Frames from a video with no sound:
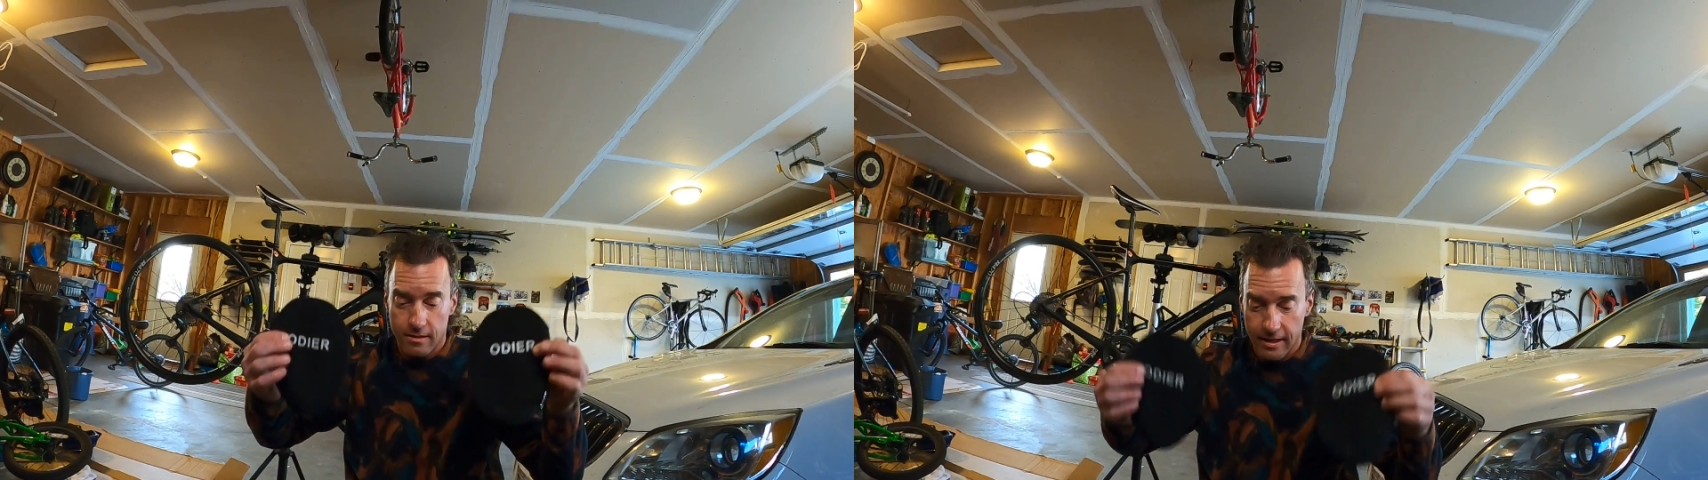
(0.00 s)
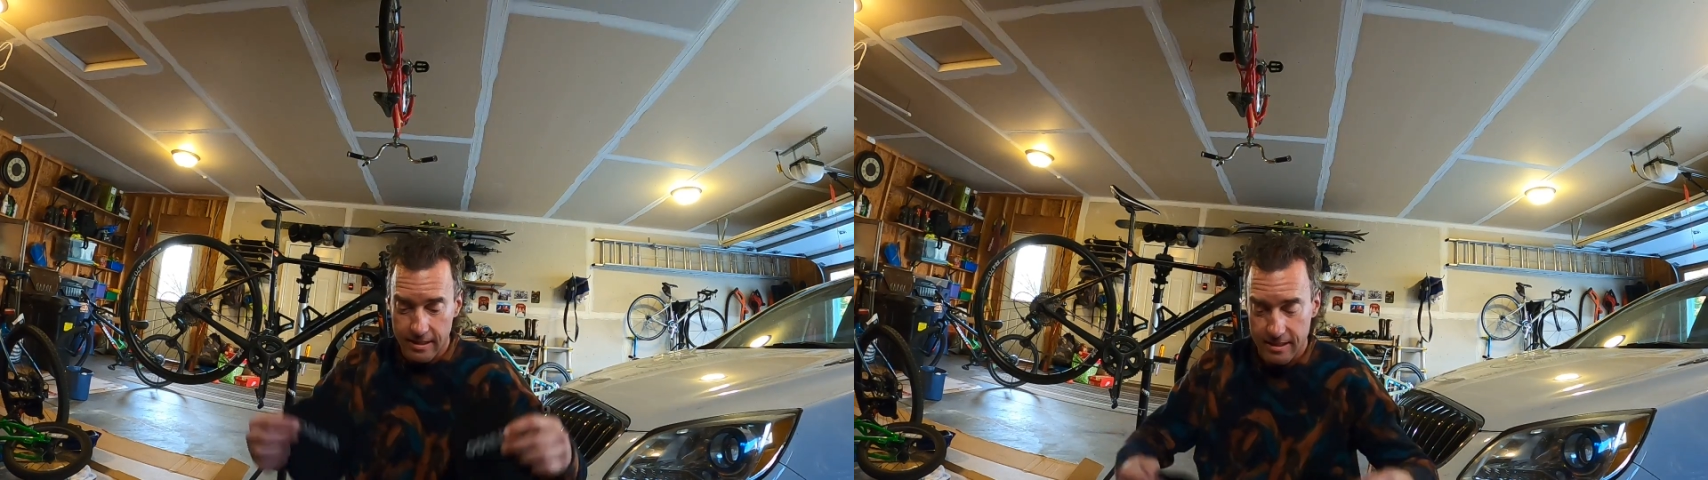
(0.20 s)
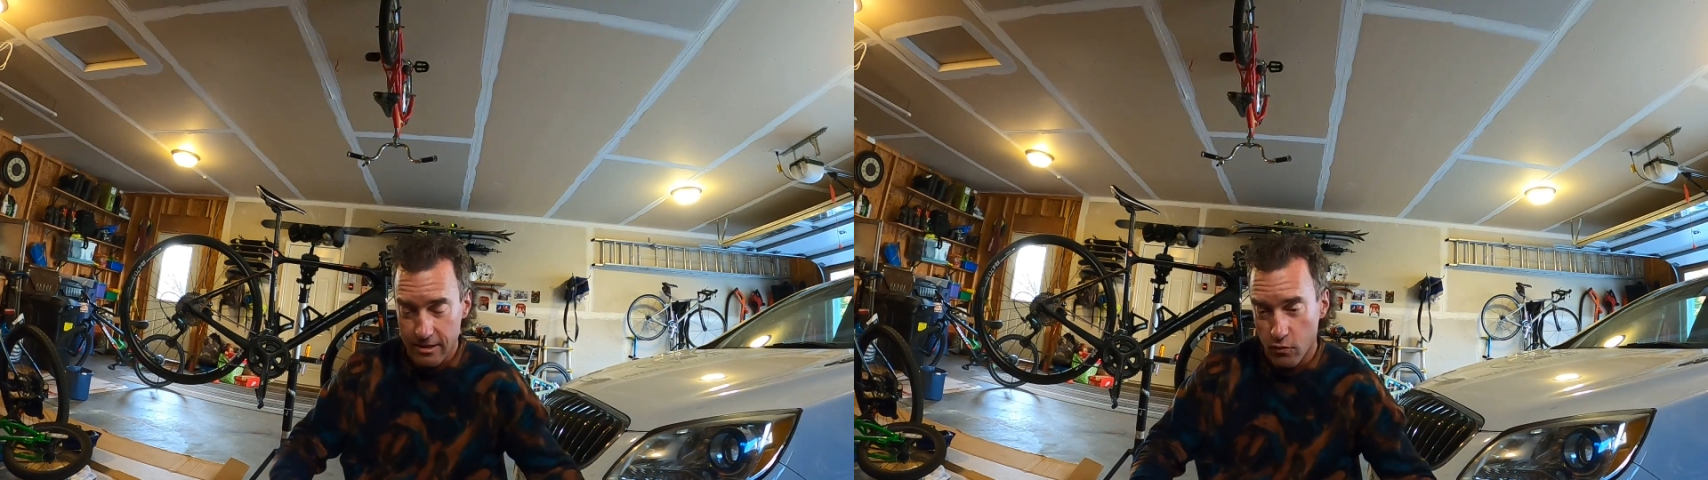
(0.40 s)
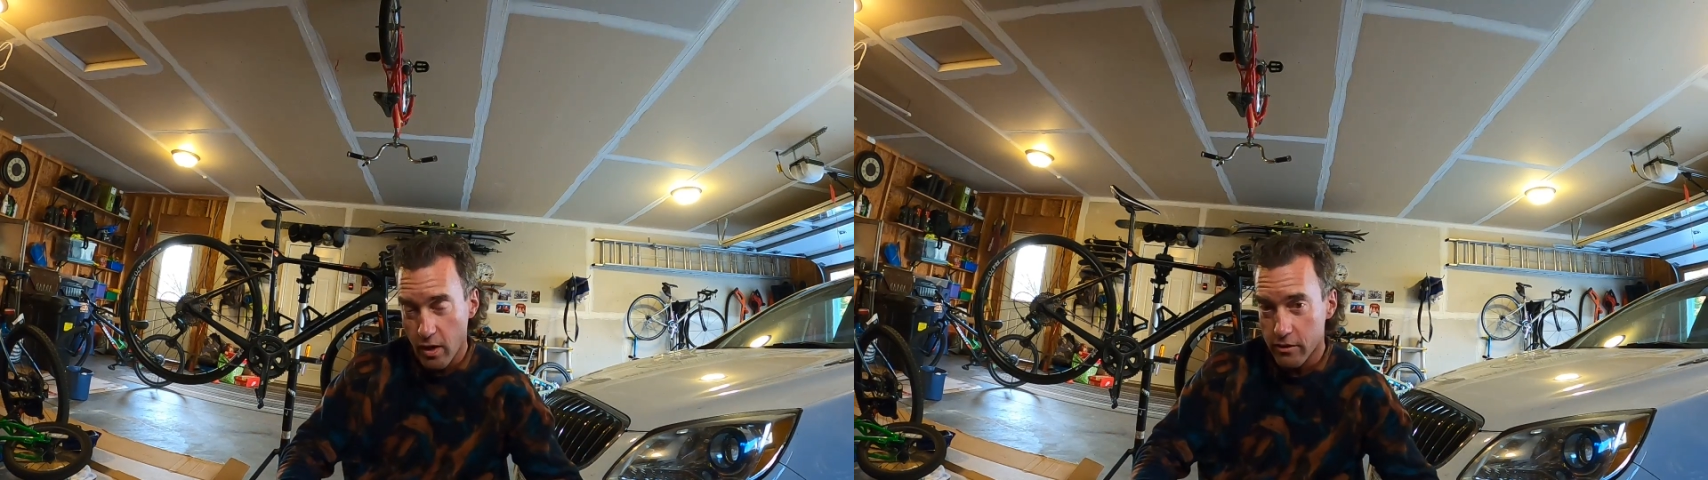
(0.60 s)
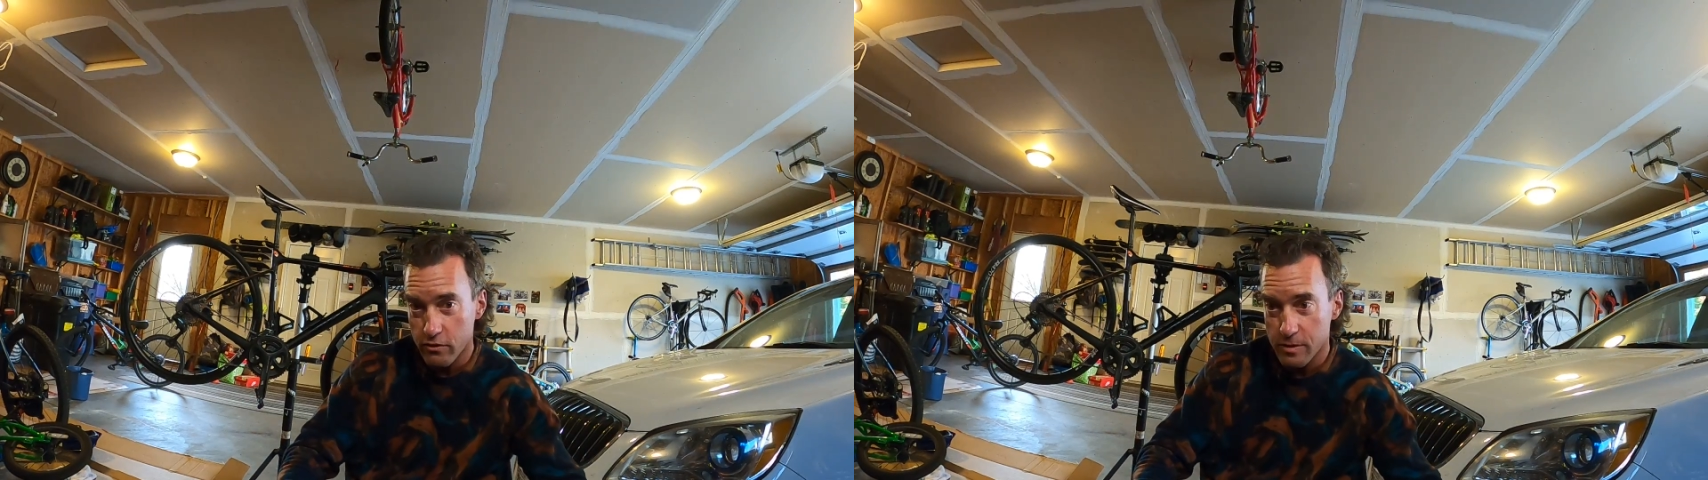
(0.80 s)
Like I said, the
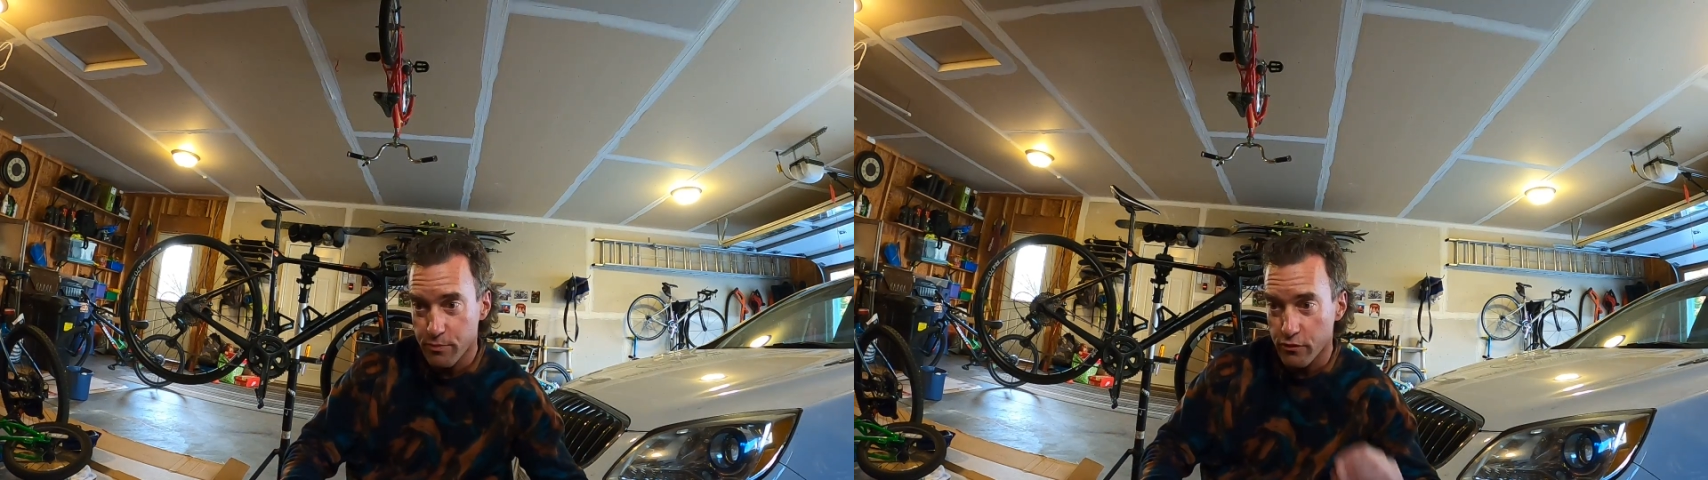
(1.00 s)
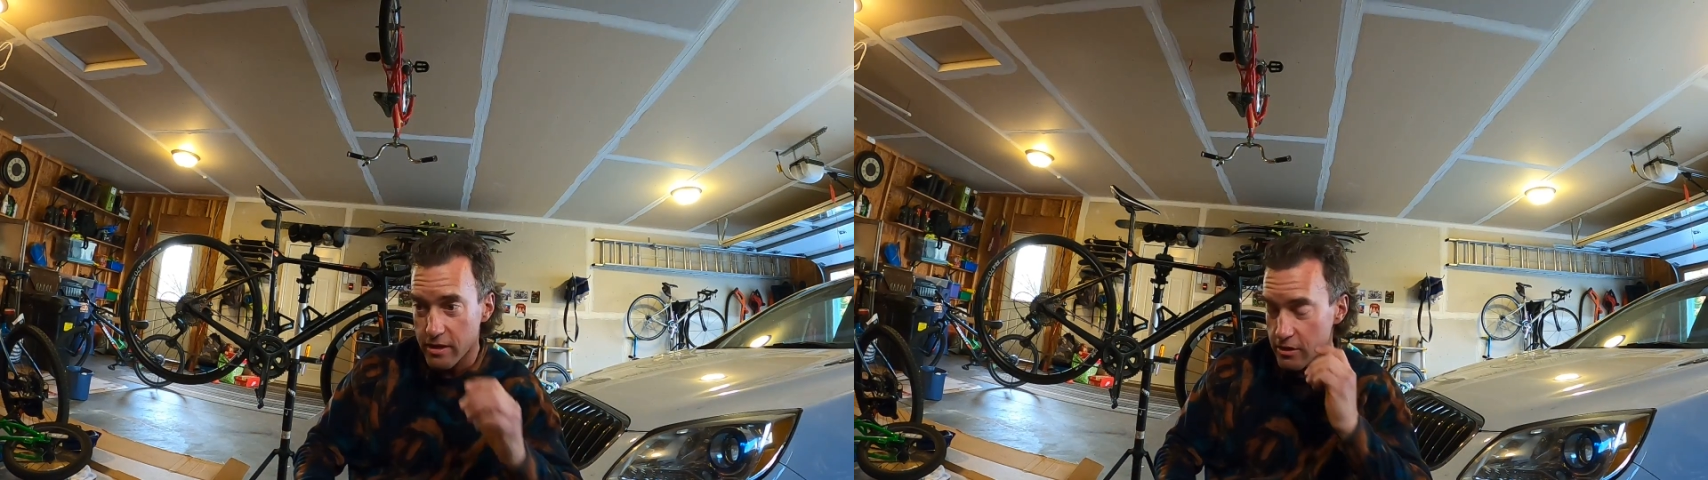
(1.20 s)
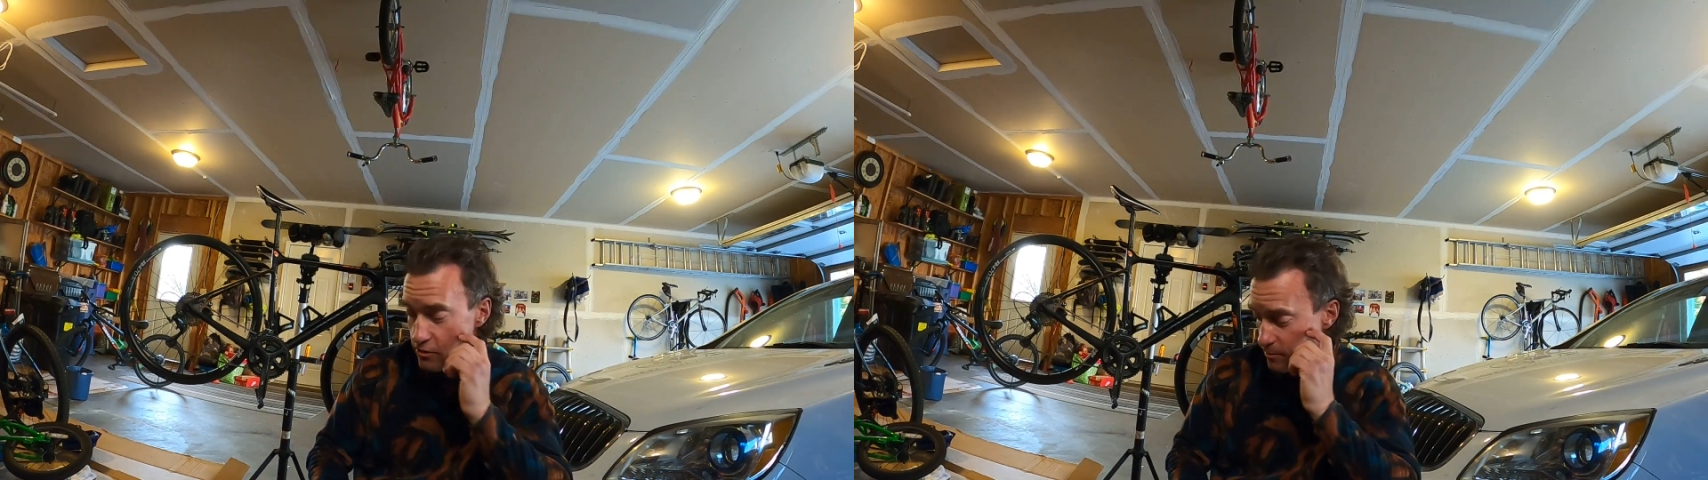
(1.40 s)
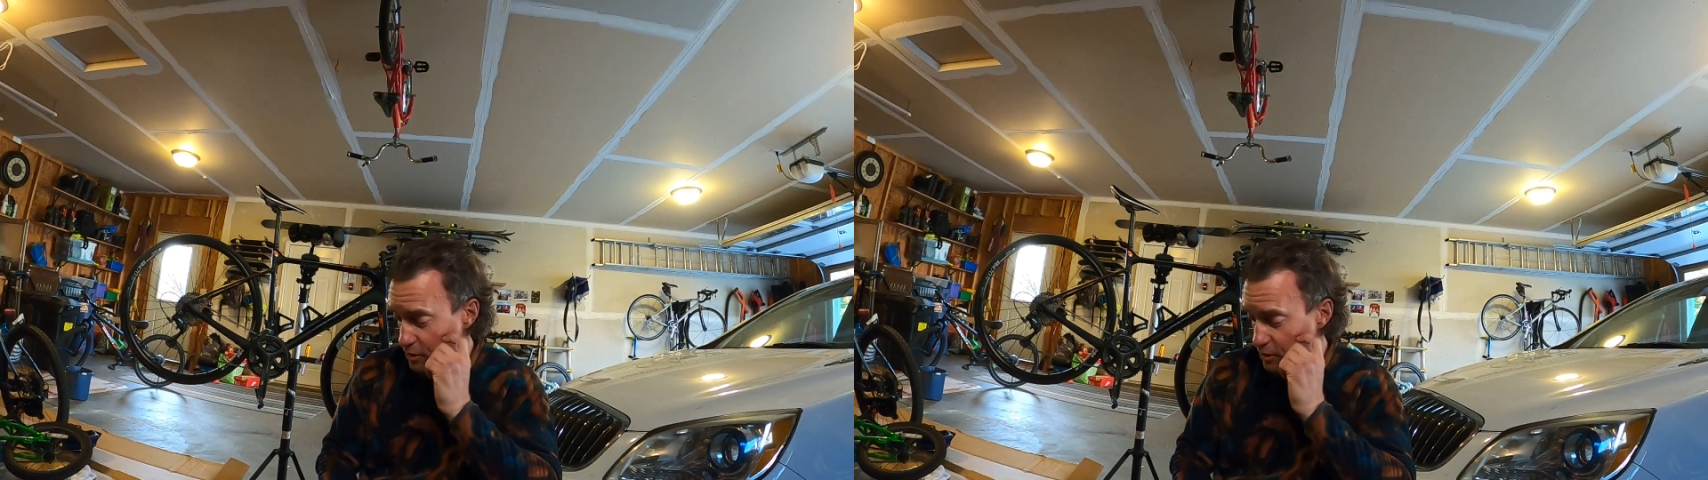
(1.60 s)
weather was pretty good,